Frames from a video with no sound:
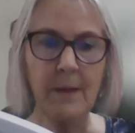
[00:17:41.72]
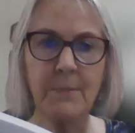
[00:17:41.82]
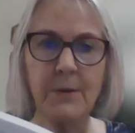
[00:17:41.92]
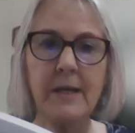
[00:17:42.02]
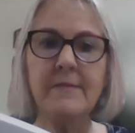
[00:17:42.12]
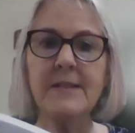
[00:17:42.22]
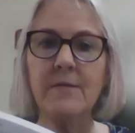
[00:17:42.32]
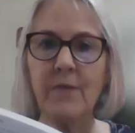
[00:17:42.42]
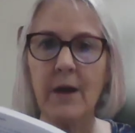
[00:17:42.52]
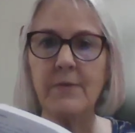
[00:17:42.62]
believes
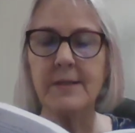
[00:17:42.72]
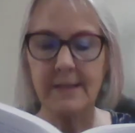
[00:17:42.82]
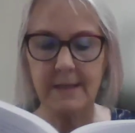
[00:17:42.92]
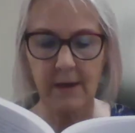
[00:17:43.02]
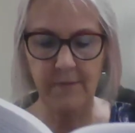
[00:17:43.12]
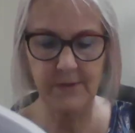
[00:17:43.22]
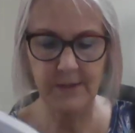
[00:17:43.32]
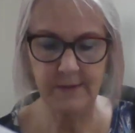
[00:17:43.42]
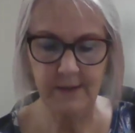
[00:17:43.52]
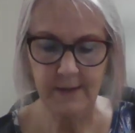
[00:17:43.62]
that faith is a gift.
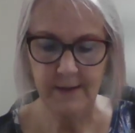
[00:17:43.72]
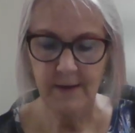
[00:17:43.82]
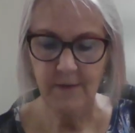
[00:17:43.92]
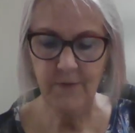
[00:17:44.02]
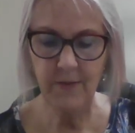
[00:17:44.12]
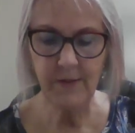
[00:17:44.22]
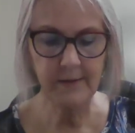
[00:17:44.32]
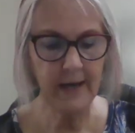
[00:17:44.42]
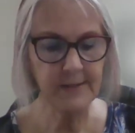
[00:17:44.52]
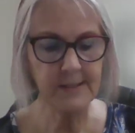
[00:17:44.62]
Faith
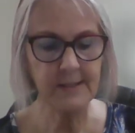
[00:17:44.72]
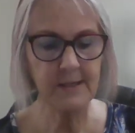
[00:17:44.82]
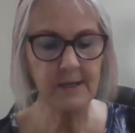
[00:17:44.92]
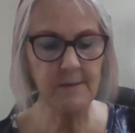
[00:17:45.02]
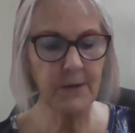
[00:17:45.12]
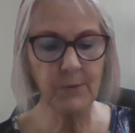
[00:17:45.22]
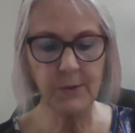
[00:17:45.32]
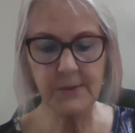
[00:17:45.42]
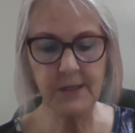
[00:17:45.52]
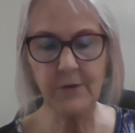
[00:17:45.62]
allows us to keep our
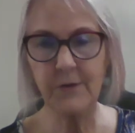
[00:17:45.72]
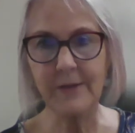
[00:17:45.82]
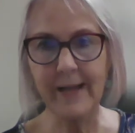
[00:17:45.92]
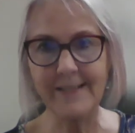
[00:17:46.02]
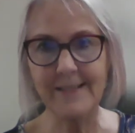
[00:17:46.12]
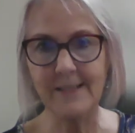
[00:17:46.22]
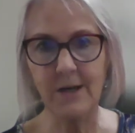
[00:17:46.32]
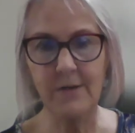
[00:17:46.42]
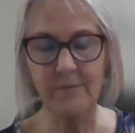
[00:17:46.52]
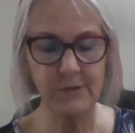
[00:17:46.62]
rose-colored glasses
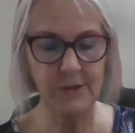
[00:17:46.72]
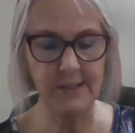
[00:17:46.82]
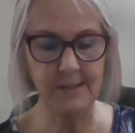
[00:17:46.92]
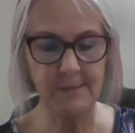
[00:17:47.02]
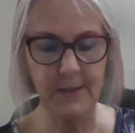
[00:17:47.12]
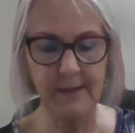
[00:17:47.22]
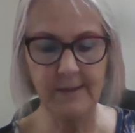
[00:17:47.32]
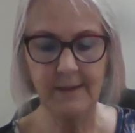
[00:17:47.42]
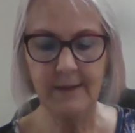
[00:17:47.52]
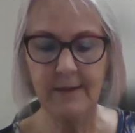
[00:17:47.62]
on for just a bit.
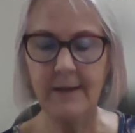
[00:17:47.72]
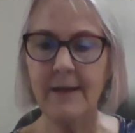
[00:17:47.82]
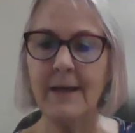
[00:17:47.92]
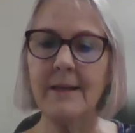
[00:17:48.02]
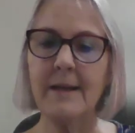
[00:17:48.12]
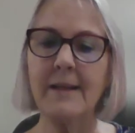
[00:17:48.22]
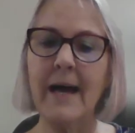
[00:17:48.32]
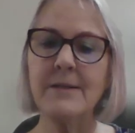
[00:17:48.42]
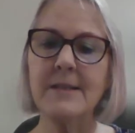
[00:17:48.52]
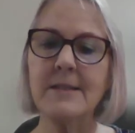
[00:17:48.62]
It
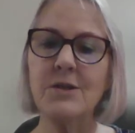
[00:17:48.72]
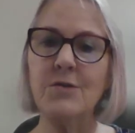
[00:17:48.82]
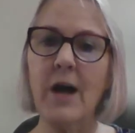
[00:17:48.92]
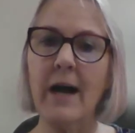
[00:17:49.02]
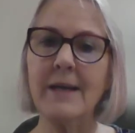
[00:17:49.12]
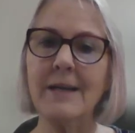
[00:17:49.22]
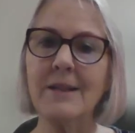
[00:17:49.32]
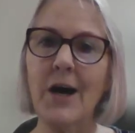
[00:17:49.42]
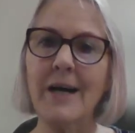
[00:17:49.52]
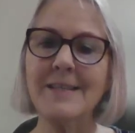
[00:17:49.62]
allows us to not get
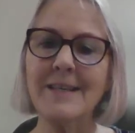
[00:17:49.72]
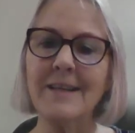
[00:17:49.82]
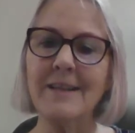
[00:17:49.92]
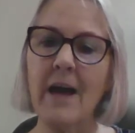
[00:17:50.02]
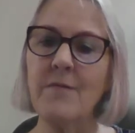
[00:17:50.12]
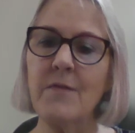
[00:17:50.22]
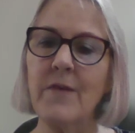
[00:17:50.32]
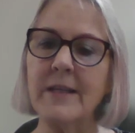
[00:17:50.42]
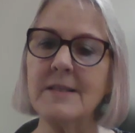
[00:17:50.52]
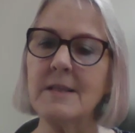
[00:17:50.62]
lost in life
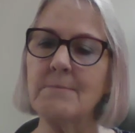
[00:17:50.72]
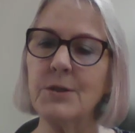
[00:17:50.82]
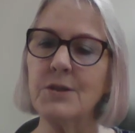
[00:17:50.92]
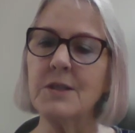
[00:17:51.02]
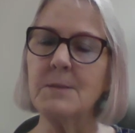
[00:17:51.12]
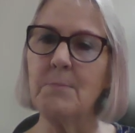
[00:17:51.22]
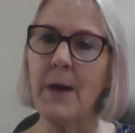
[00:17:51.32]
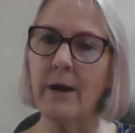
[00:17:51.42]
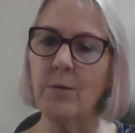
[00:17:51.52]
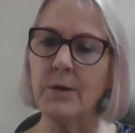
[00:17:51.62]
events that push us
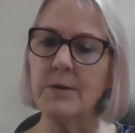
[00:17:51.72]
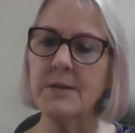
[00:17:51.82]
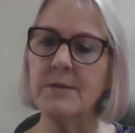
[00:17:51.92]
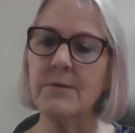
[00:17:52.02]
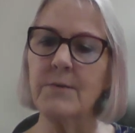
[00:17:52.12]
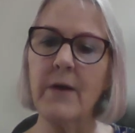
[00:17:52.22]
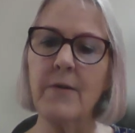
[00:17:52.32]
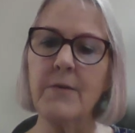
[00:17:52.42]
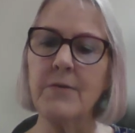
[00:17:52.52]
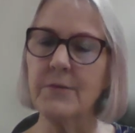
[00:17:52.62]
backwards
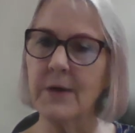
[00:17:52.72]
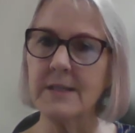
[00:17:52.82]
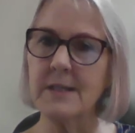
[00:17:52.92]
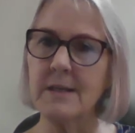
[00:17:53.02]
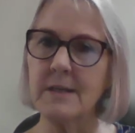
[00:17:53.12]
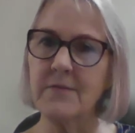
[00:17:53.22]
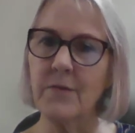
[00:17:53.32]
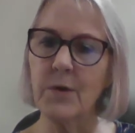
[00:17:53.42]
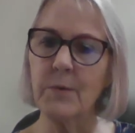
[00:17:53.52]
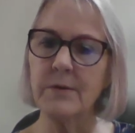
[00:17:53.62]
rather than thrusting us
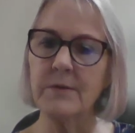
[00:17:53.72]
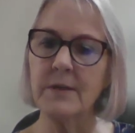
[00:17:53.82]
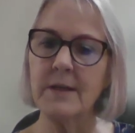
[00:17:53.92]
forward.